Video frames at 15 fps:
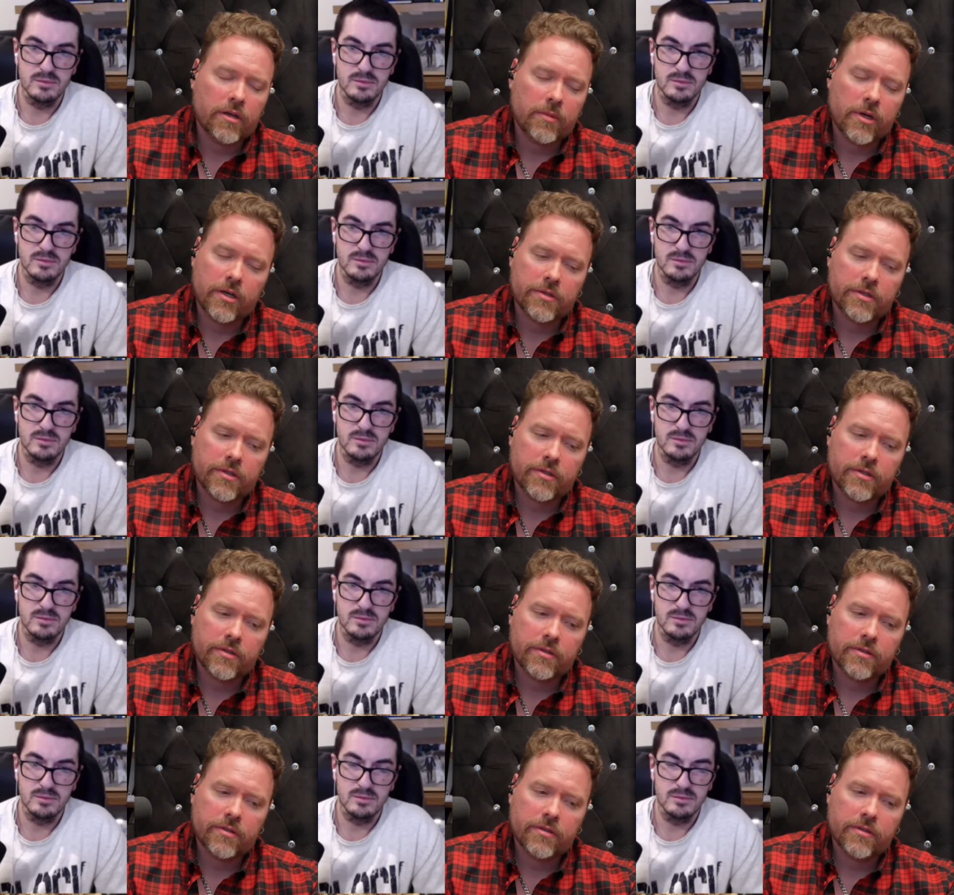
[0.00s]
Speaker 1: about.
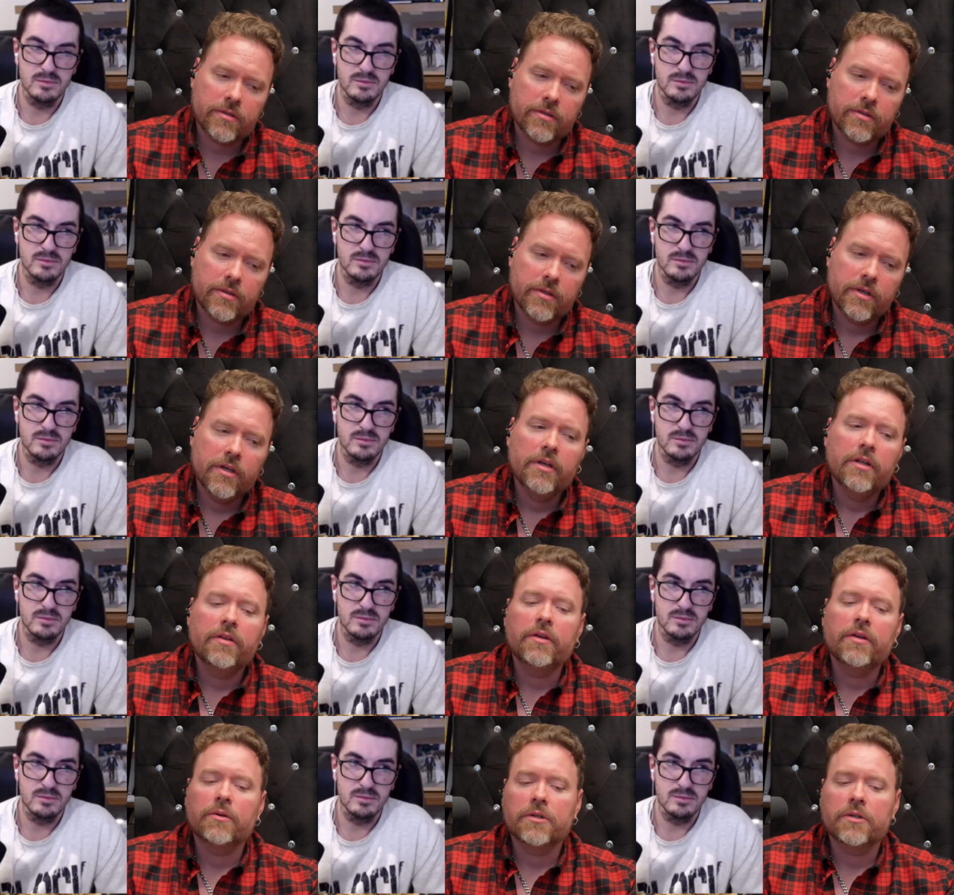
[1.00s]

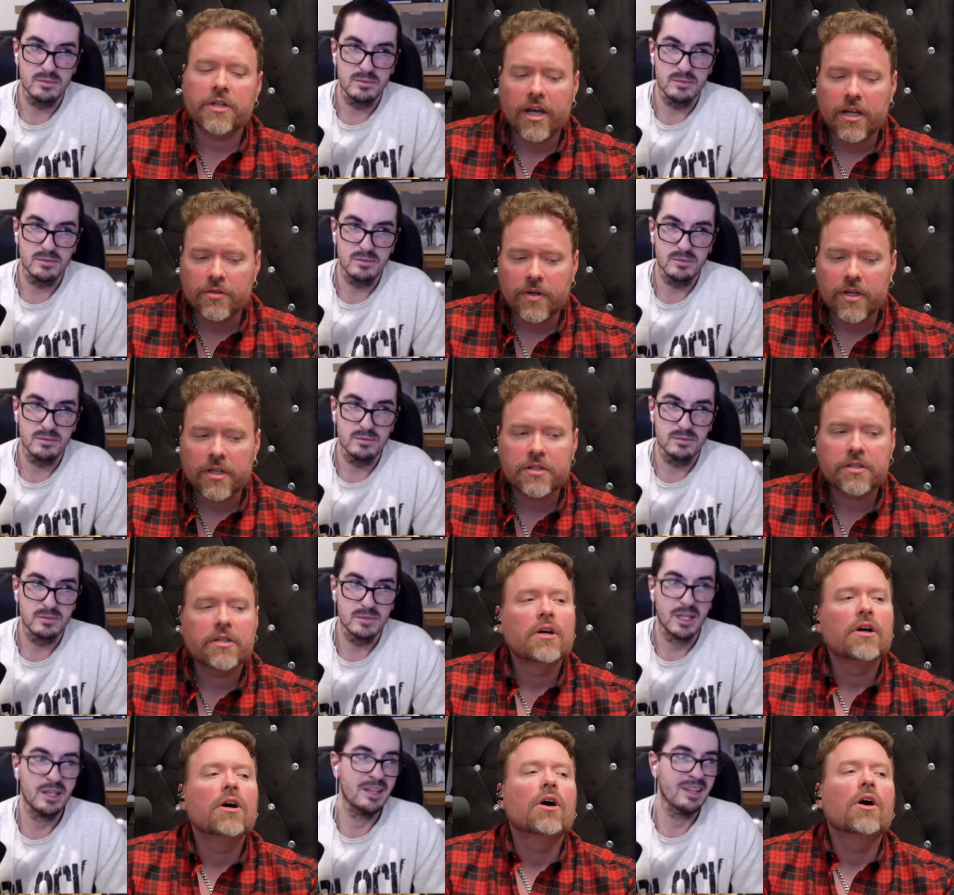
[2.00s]
The origin address
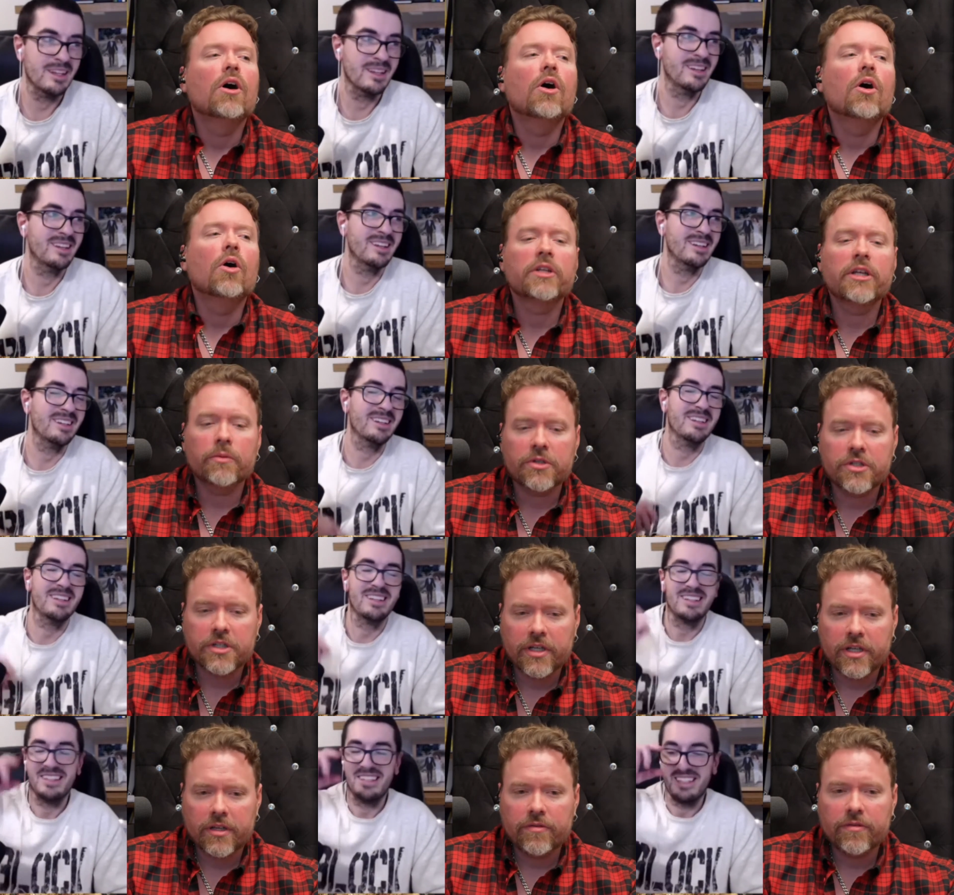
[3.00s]
only
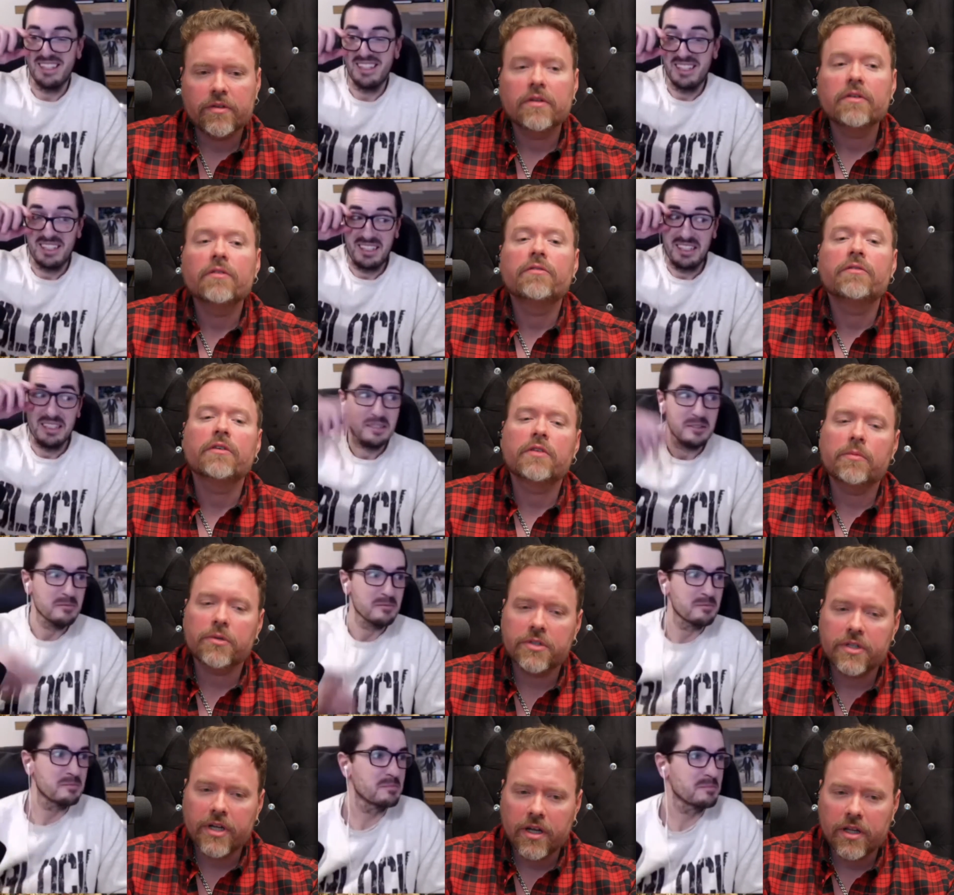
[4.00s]
received
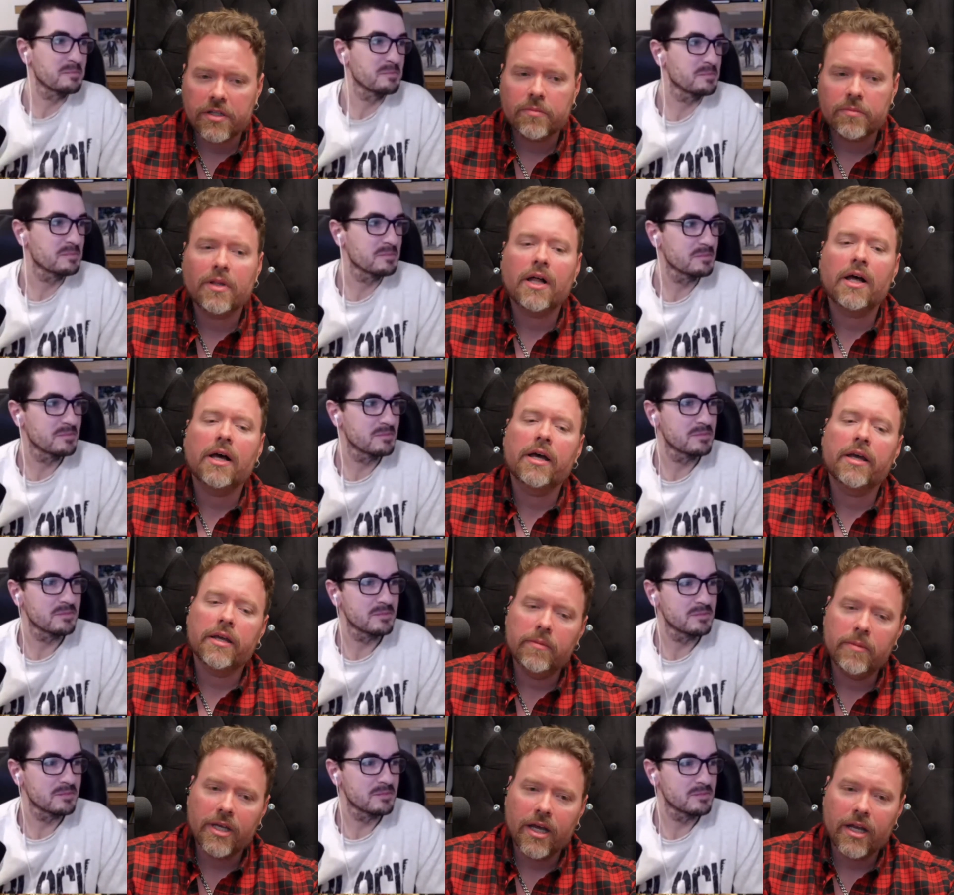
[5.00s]
50% of the supply in
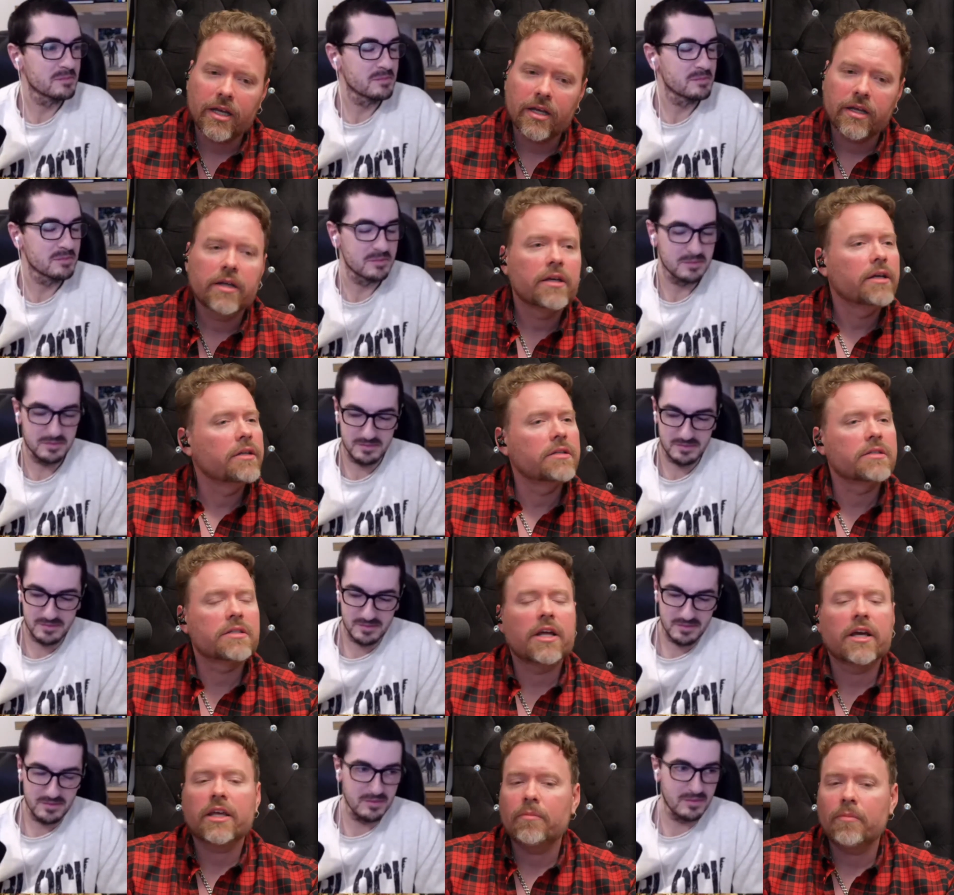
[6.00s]
the beginning. It does
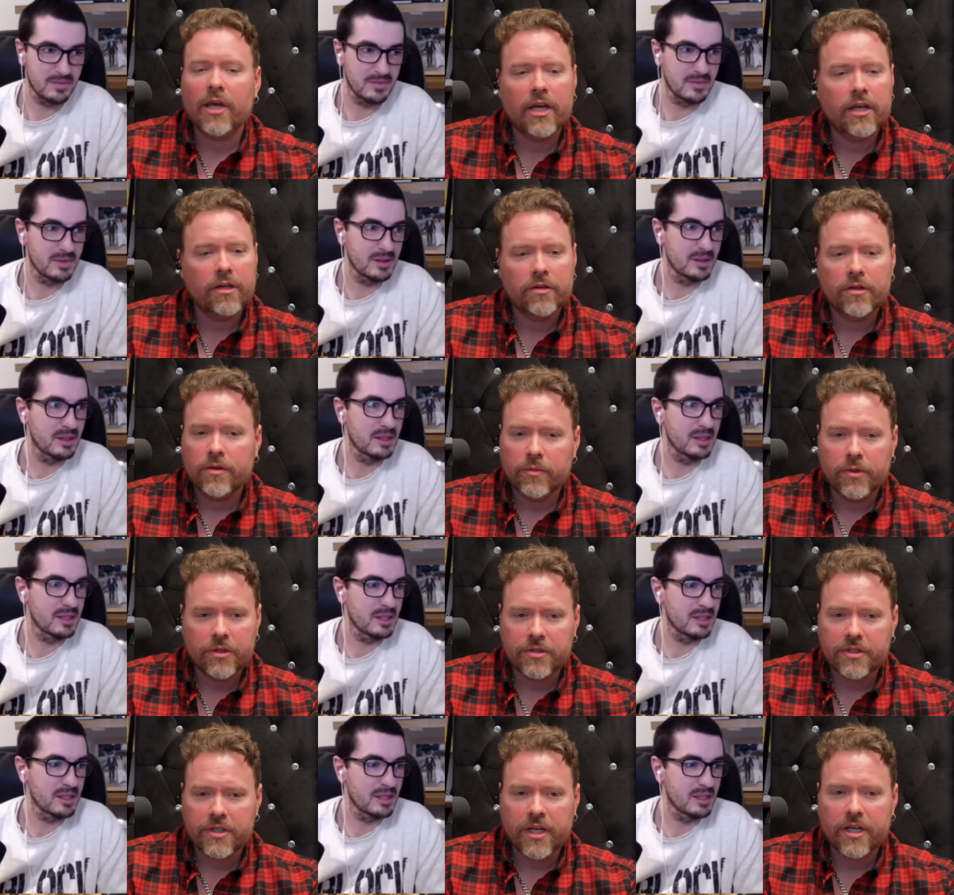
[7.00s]
not get paid when you
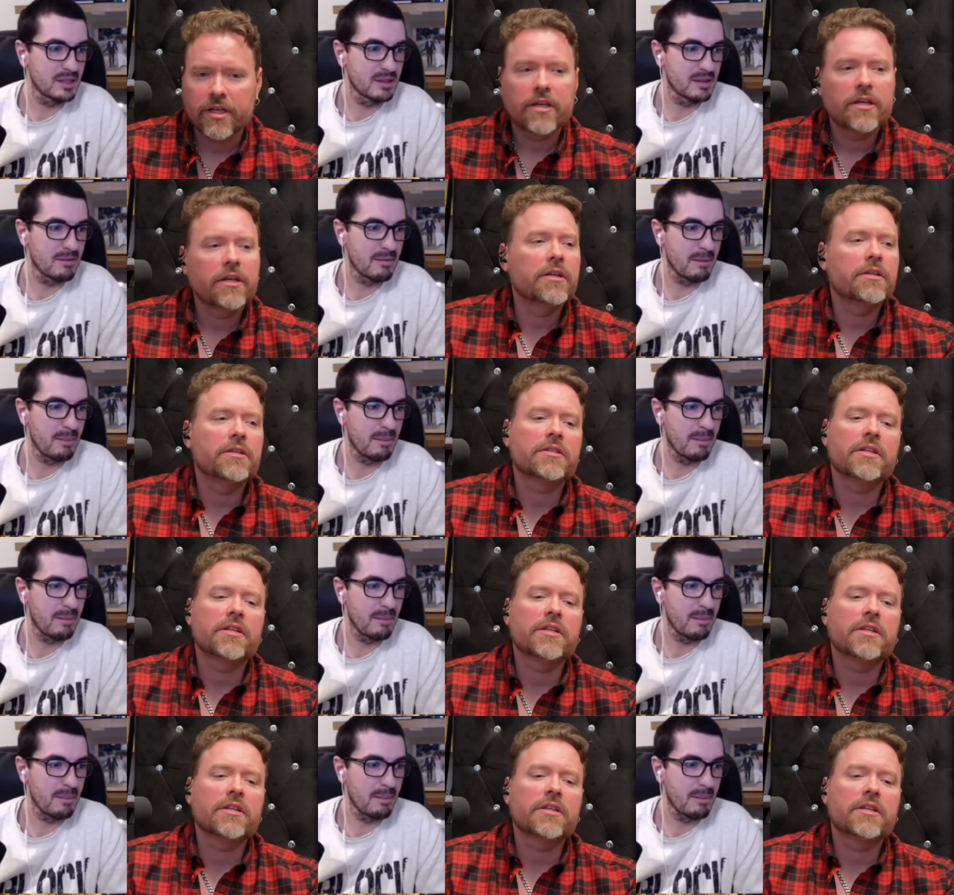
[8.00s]
stake. It does